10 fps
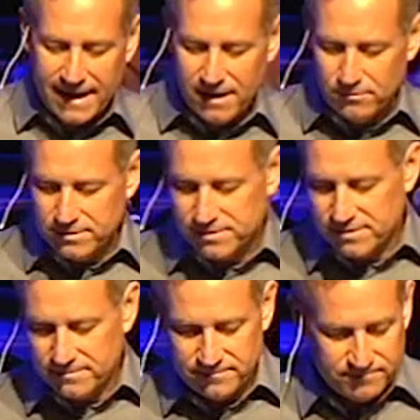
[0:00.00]
out with
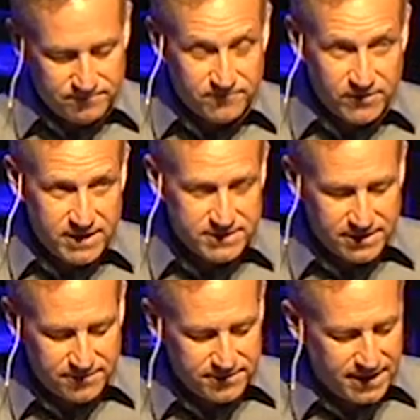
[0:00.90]
some friends
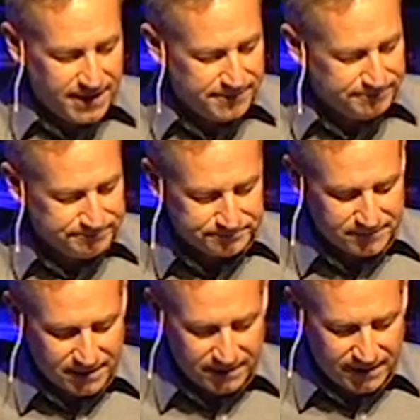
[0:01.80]
the other day,
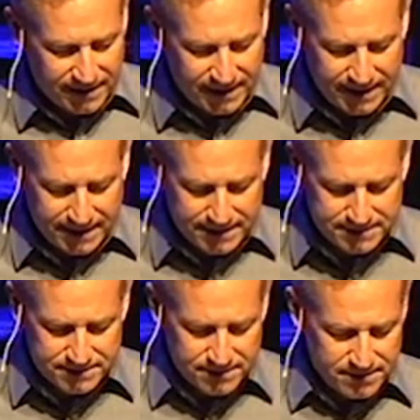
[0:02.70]

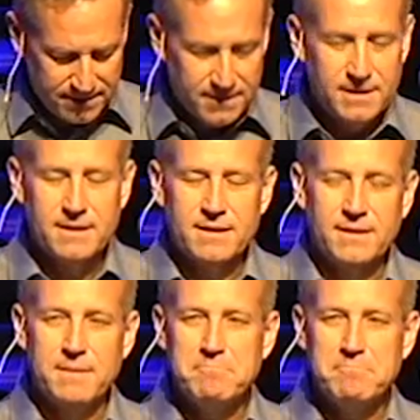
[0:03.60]
and they